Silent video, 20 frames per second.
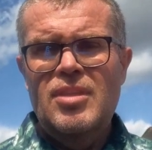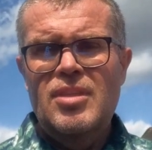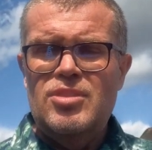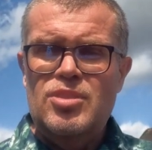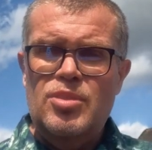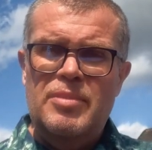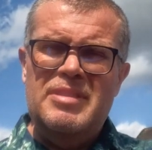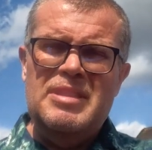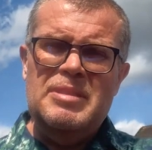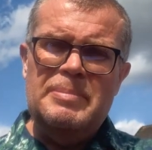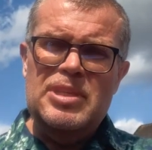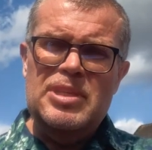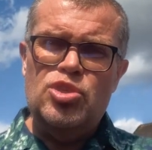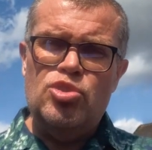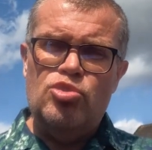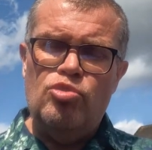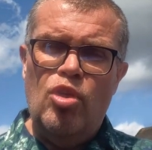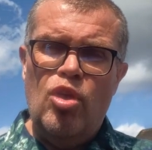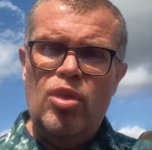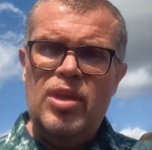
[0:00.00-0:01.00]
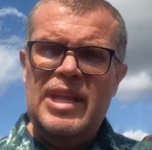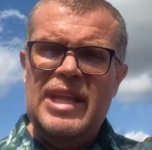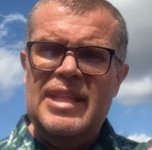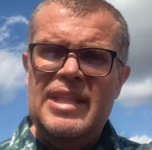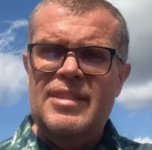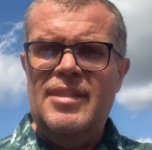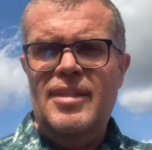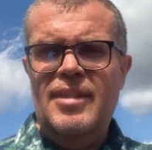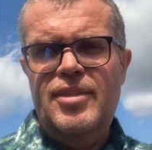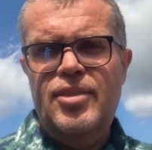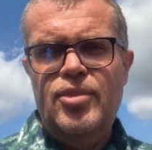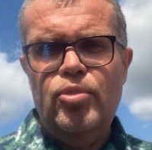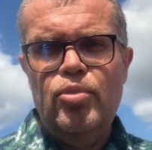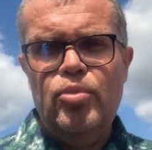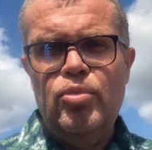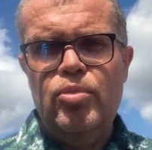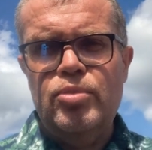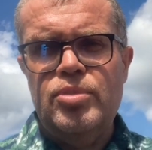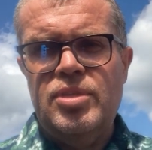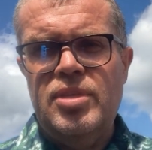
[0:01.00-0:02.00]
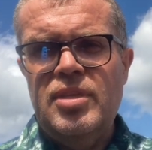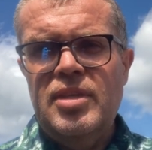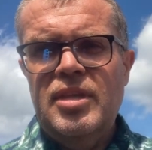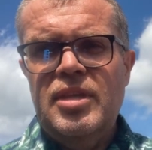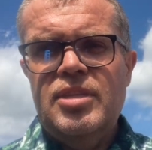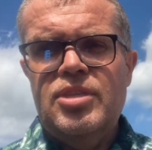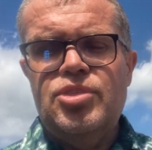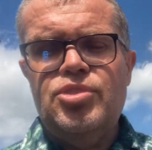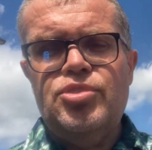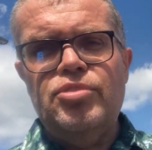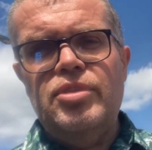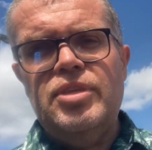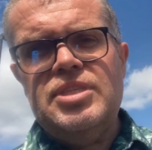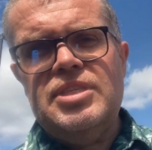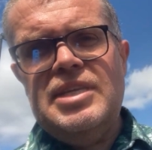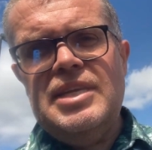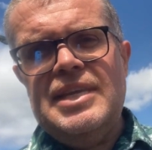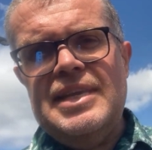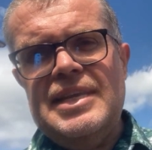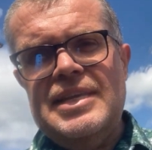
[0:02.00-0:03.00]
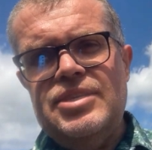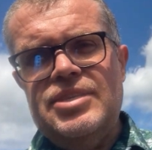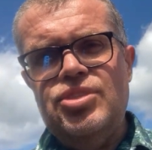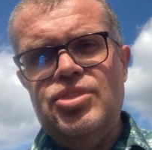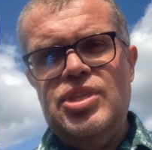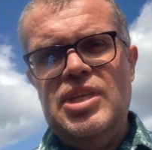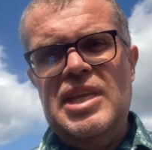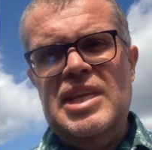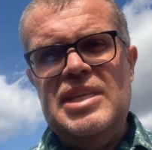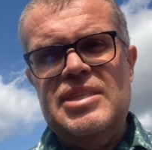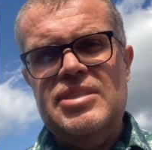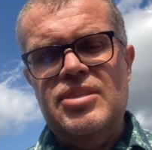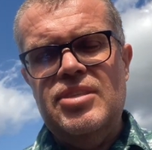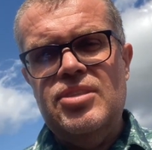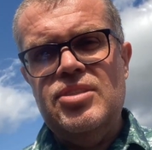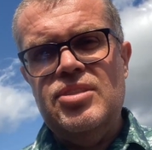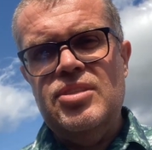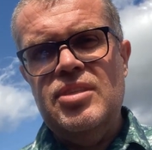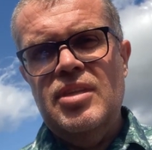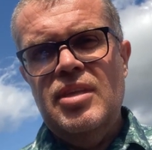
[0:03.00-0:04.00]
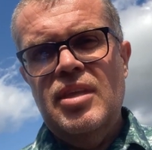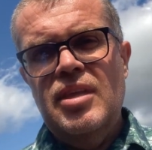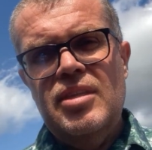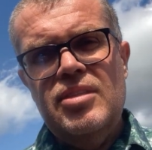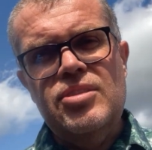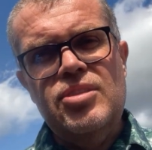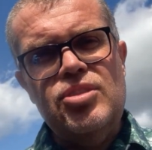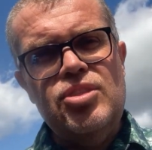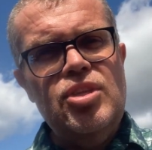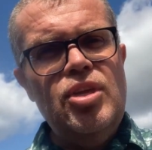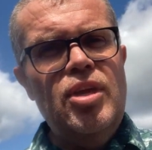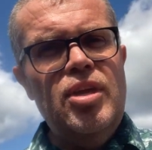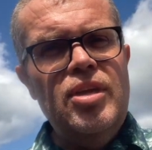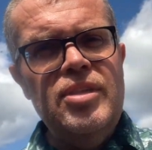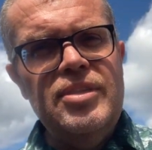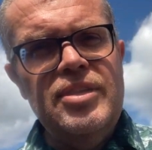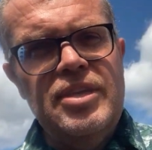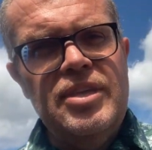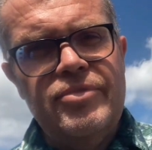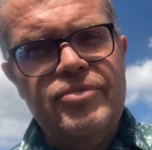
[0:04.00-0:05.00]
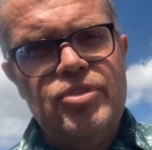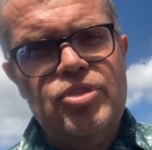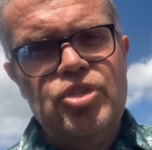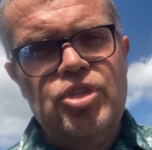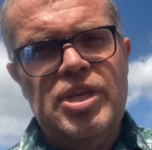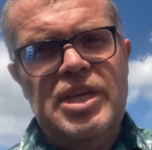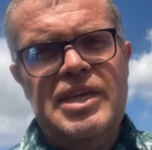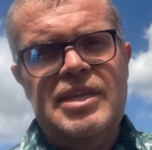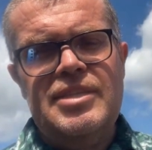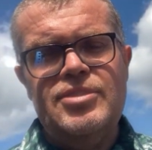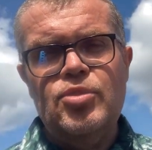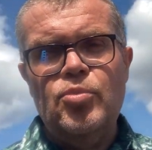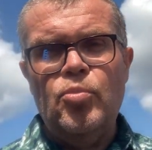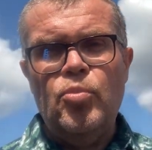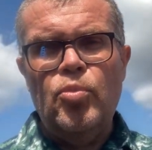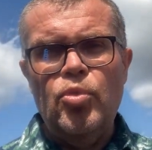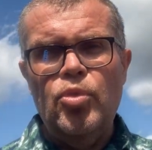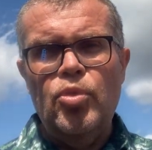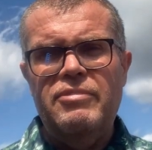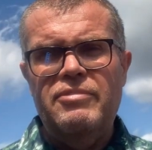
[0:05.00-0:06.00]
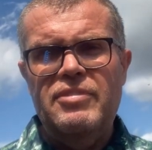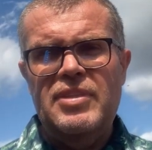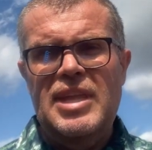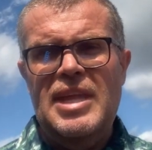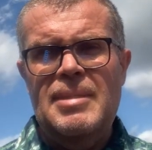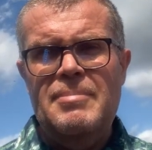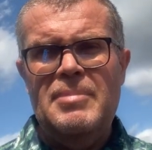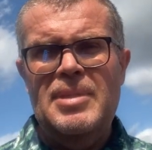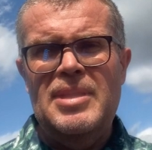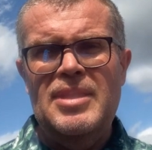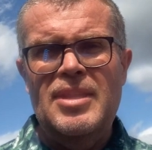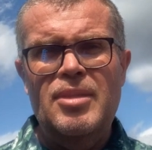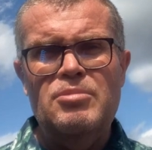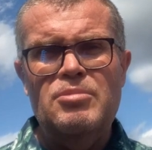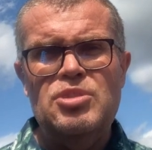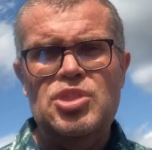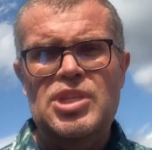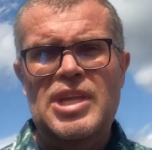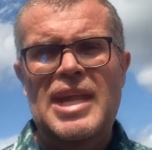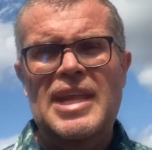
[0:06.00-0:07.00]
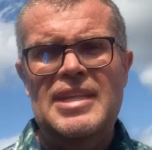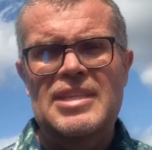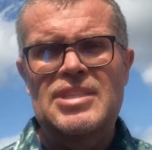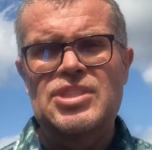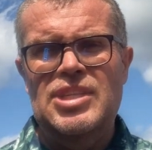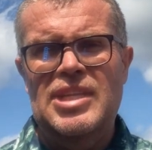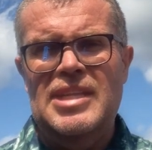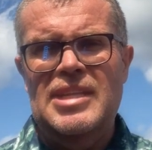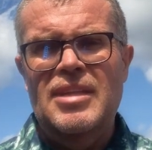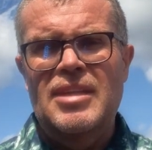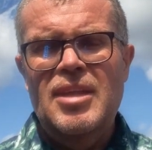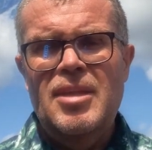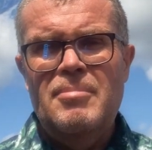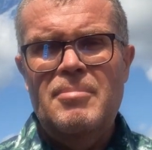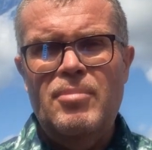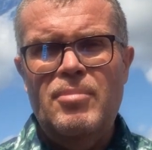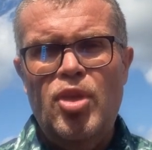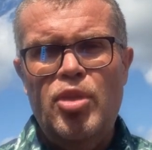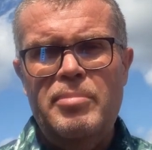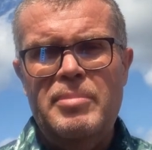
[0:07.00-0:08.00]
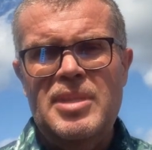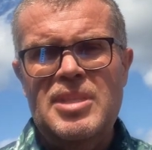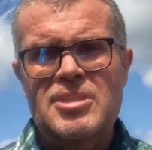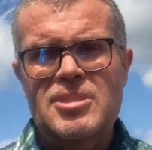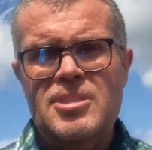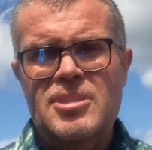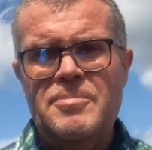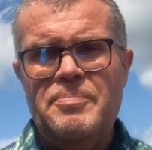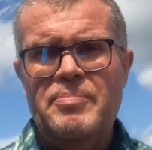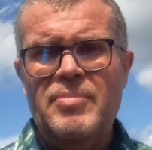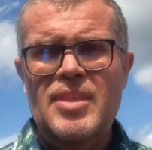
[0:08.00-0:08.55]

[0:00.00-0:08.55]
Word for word: So we have to be strong in the Lord, trusting in Jesus, to turn the other cheek, to walk for him in those challenging moments.